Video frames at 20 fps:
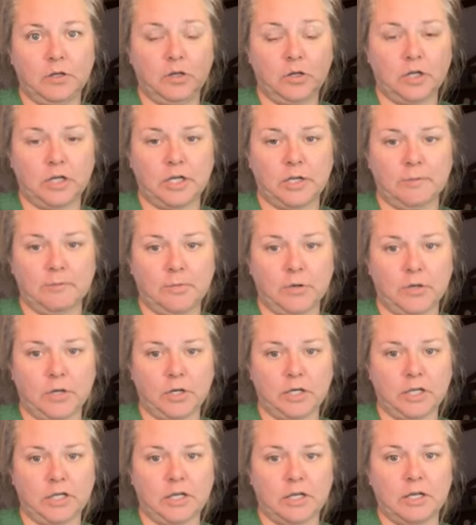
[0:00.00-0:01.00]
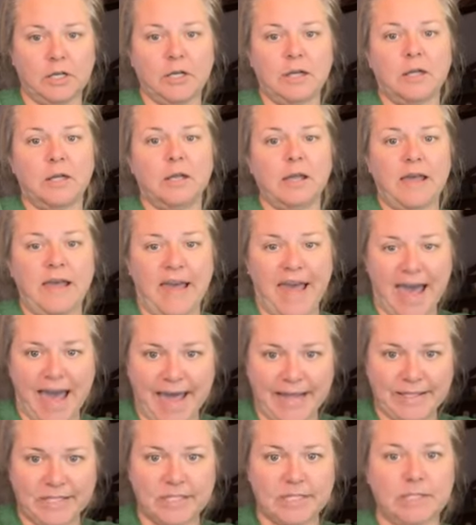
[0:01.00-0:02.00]
cookbook,
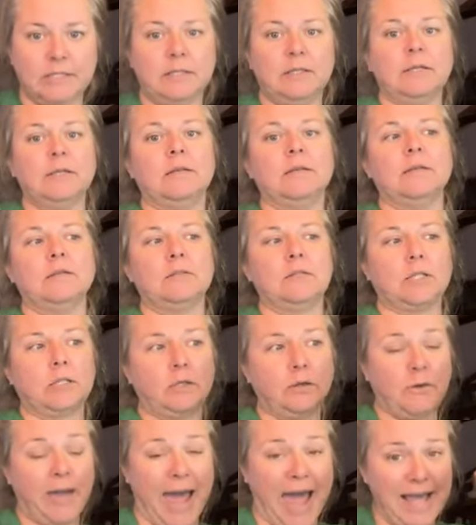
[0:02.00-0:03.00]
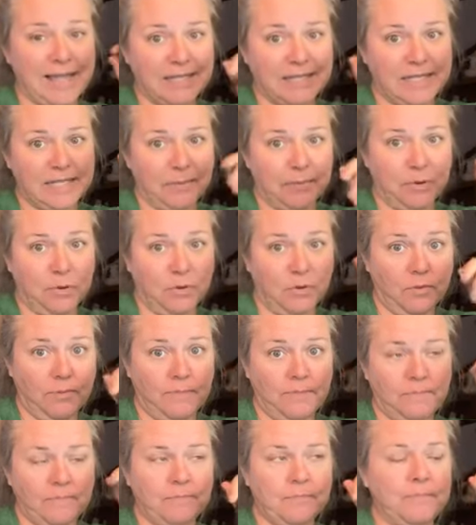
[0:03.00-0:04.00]
at the little at symbol,